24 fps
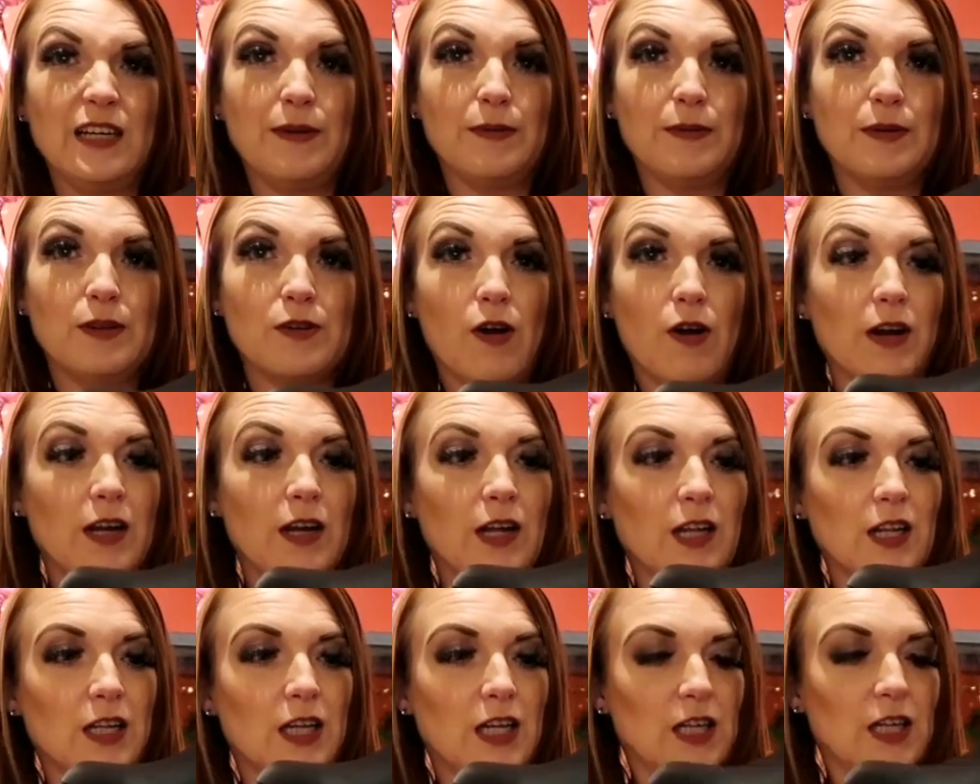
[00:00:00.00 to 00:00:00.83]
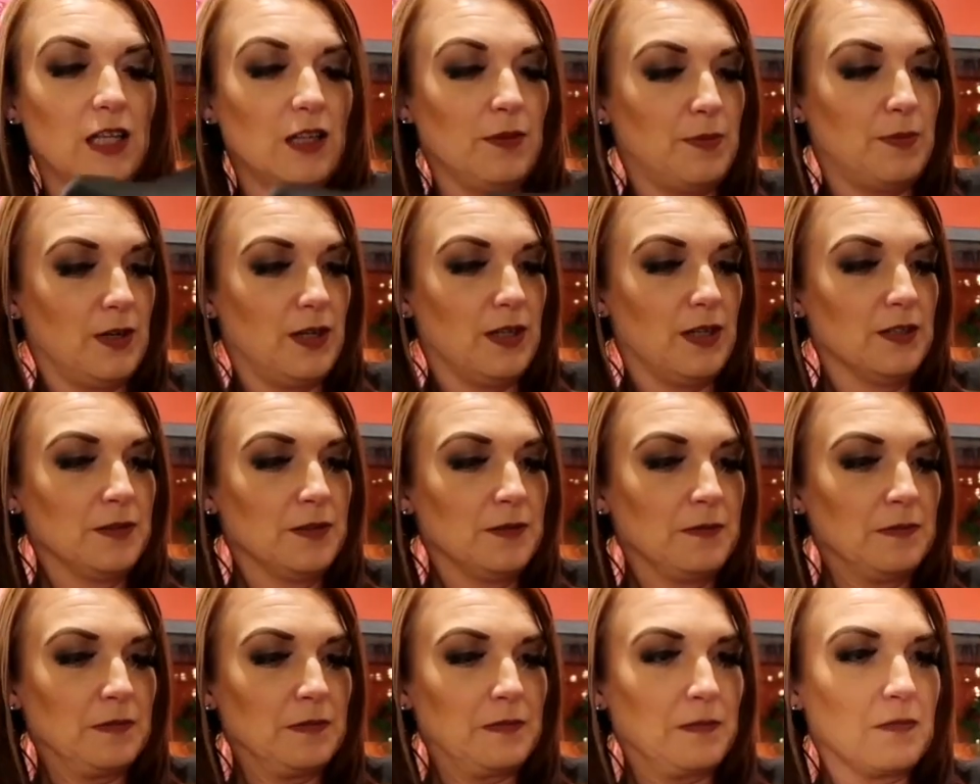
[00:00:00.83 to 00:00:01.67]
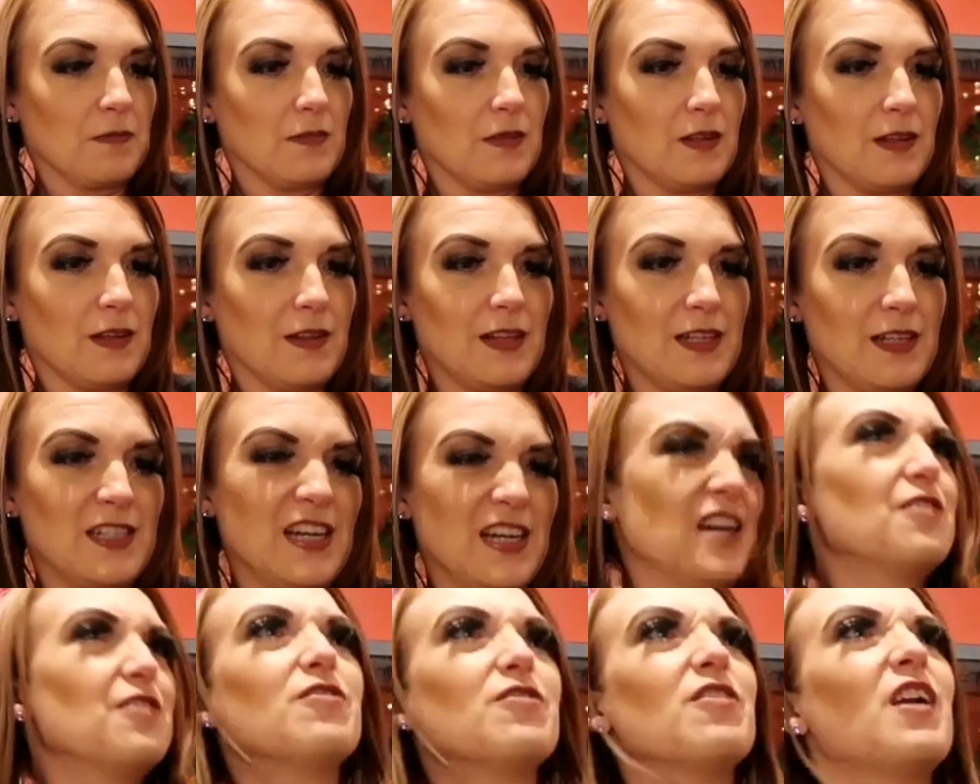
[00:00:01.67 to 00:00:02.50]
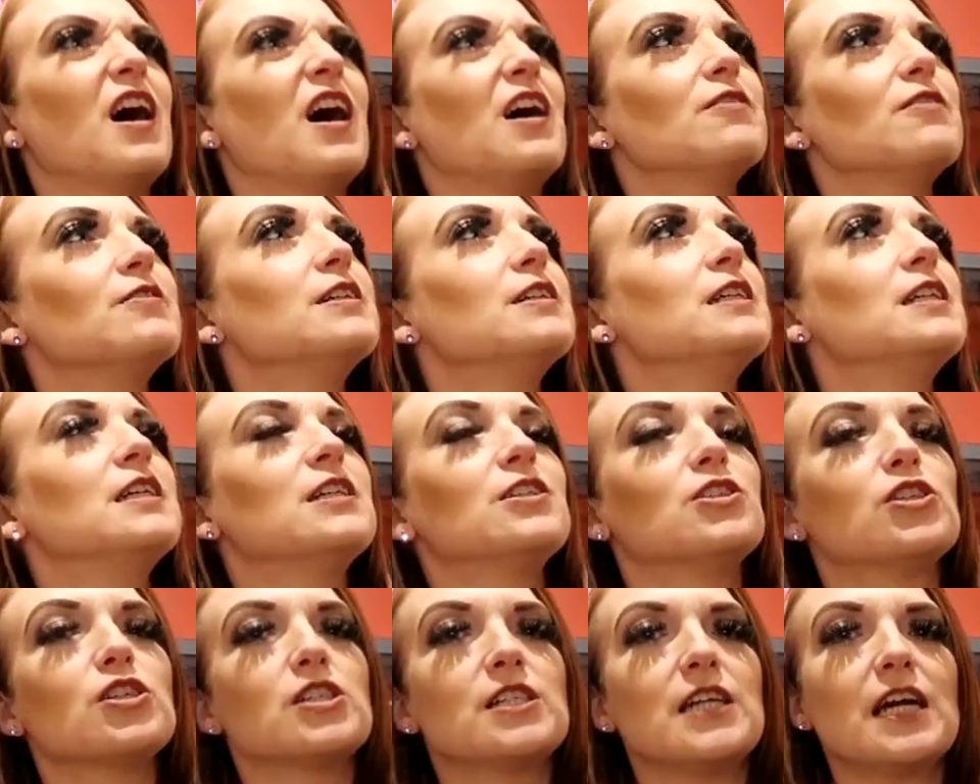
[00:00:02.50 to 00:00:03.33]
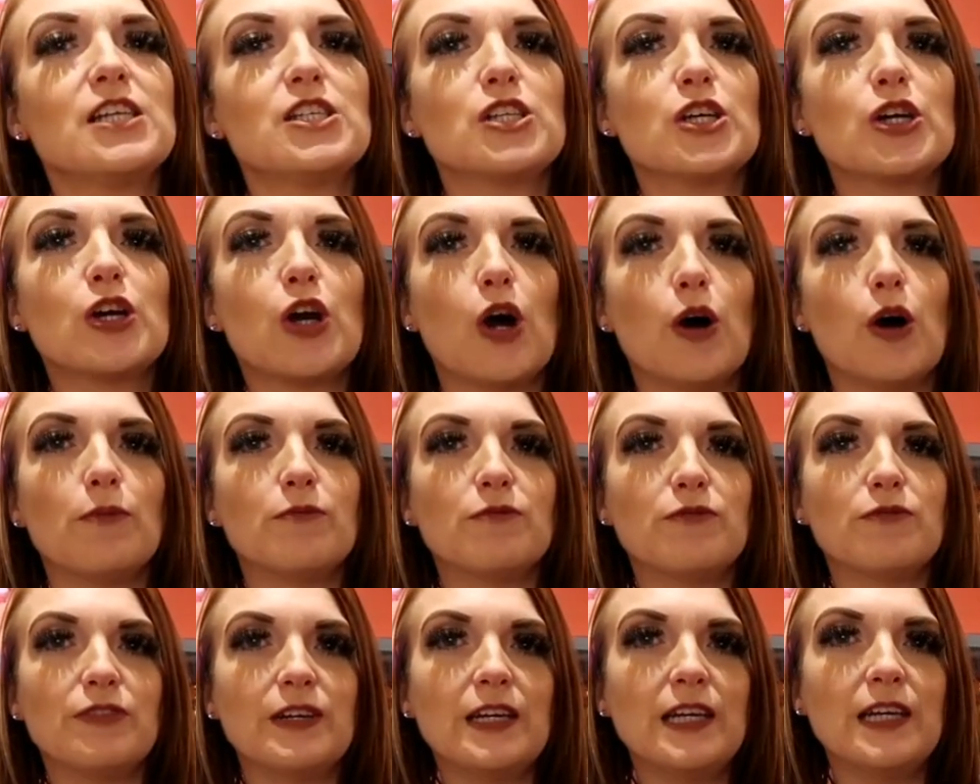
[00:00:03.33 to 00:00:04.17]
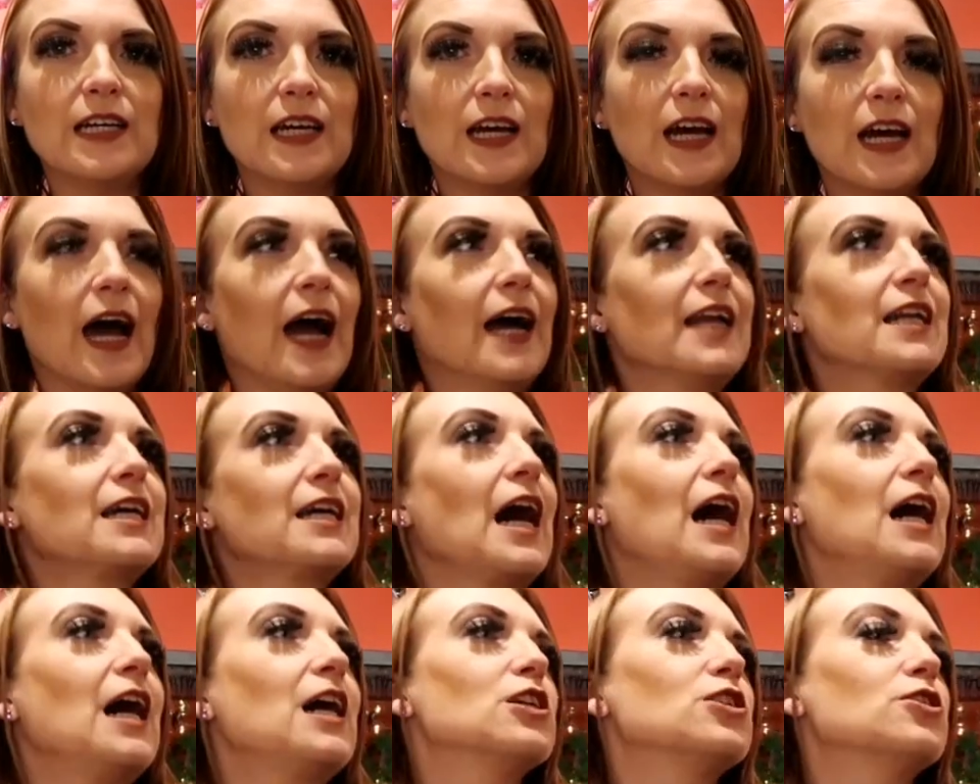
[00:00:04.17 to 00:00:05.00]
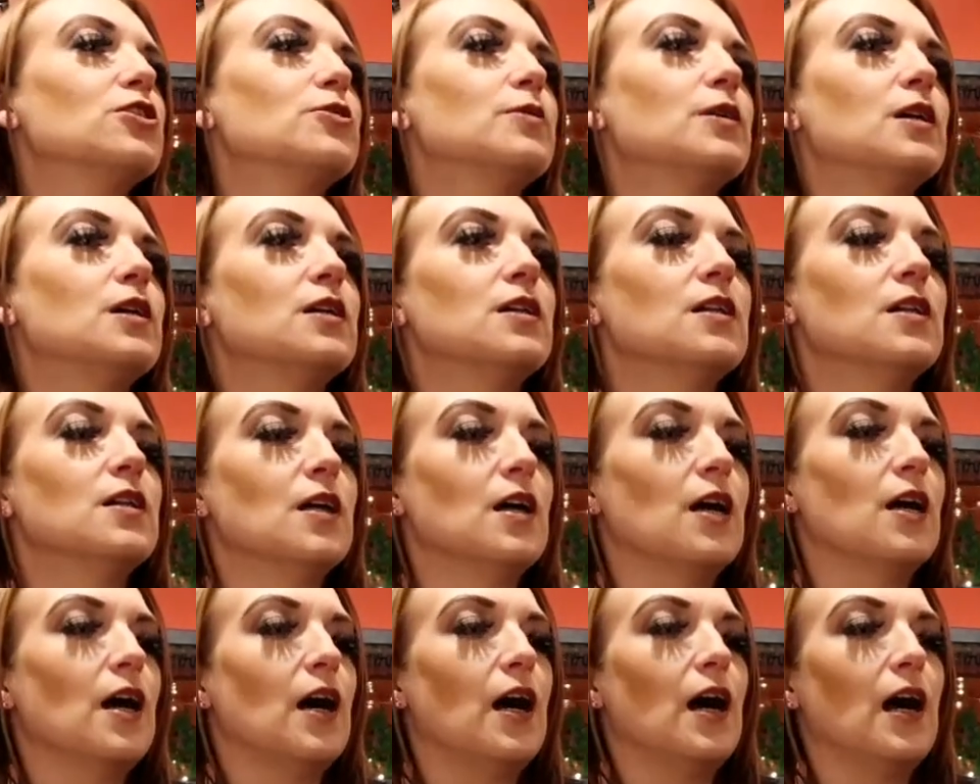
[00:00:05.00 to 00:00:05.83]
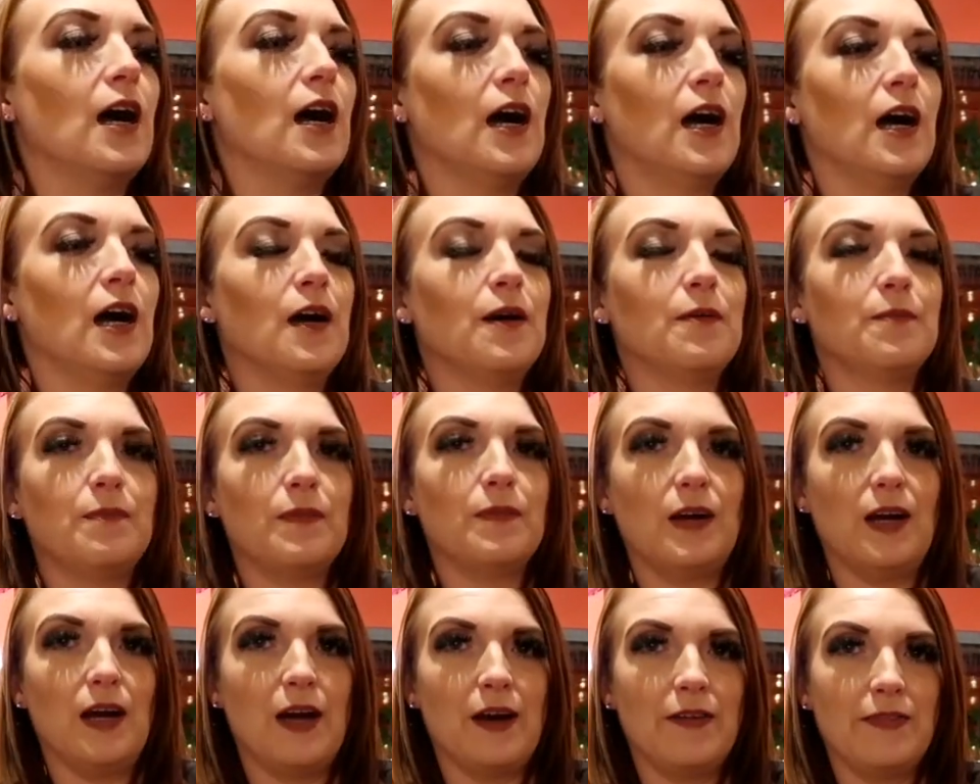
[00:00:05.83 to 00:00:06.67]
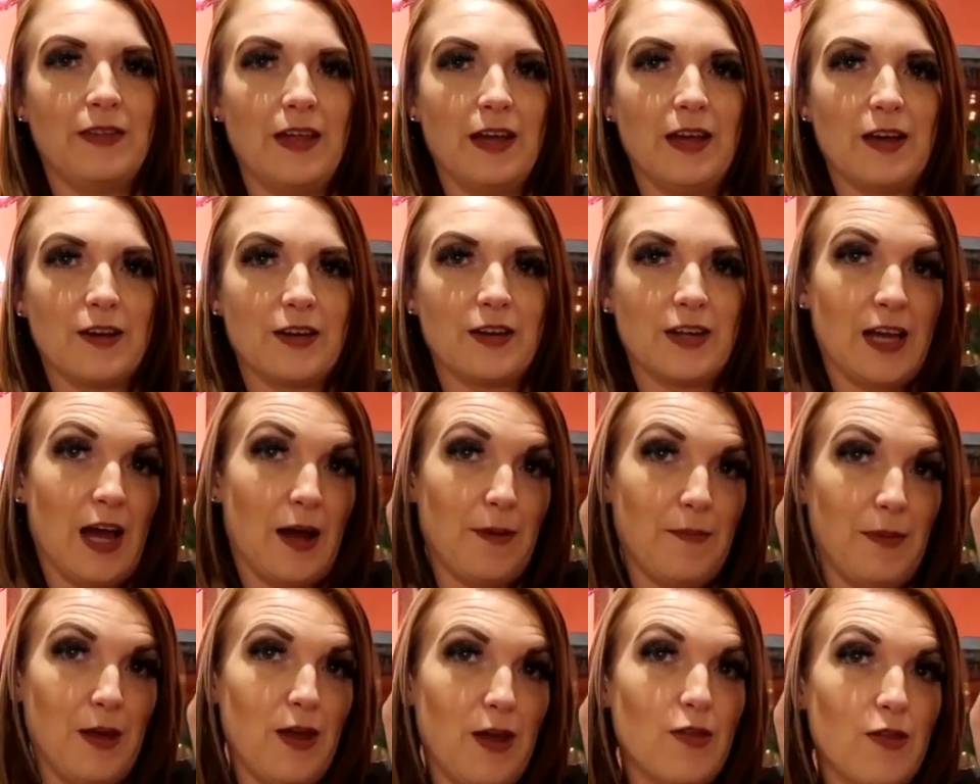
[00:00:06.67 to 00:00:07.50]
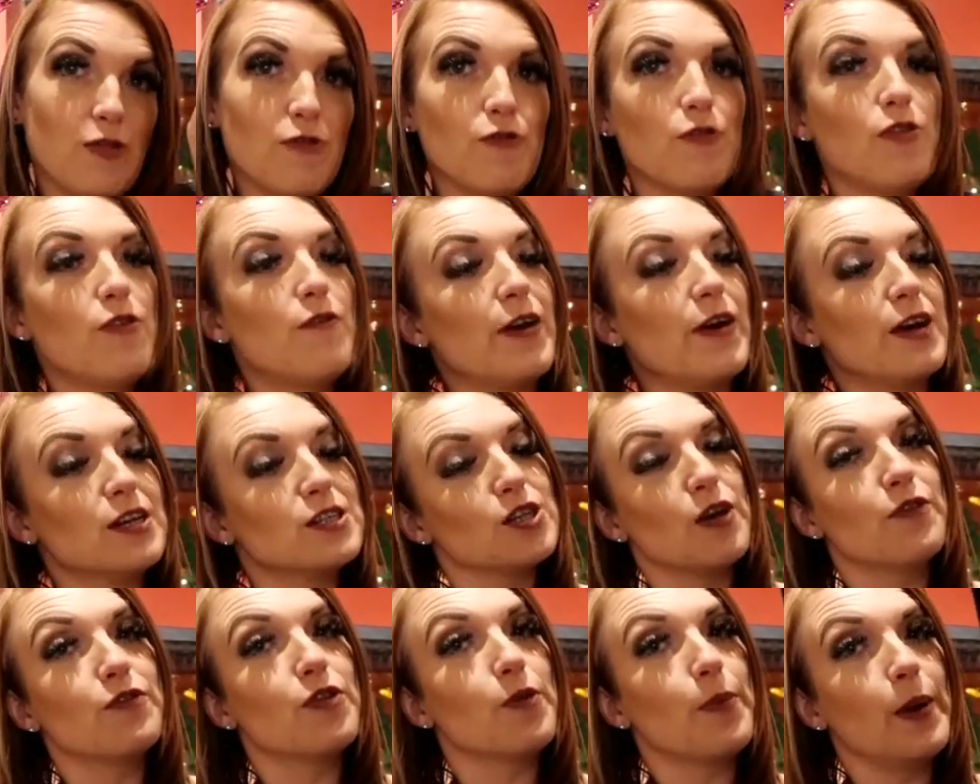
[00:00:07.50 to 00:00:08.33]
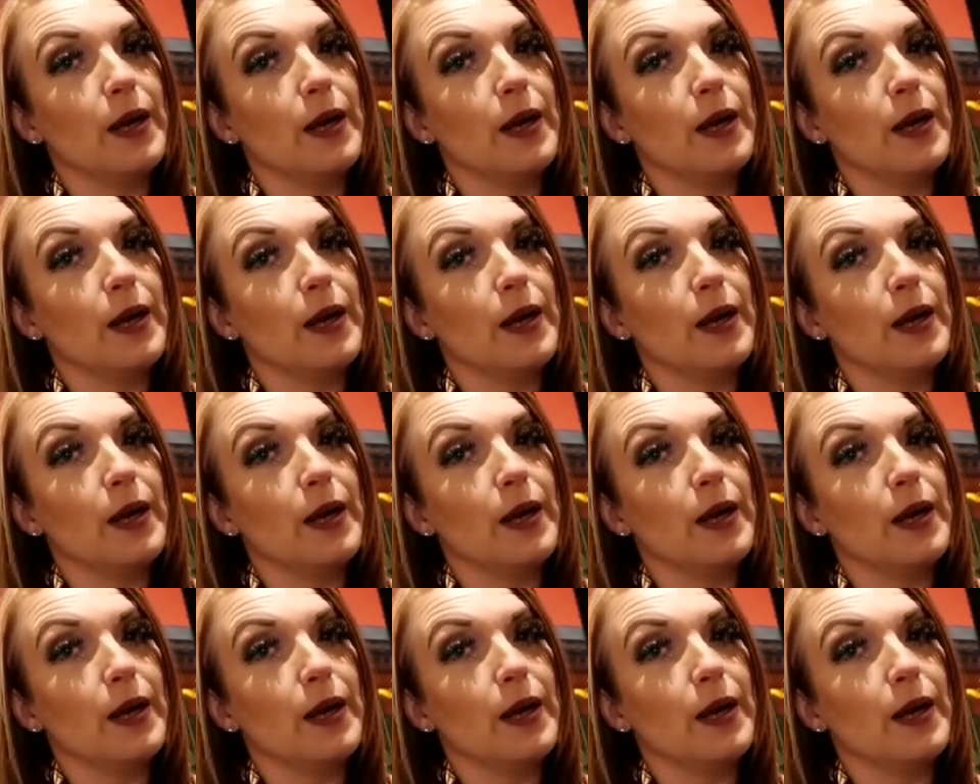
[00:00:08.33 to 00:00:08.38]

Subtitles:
I mean, they've got a little heel, but they're dead flat, really, and just nice and comfy and casual, and they're going to get me through the rest of the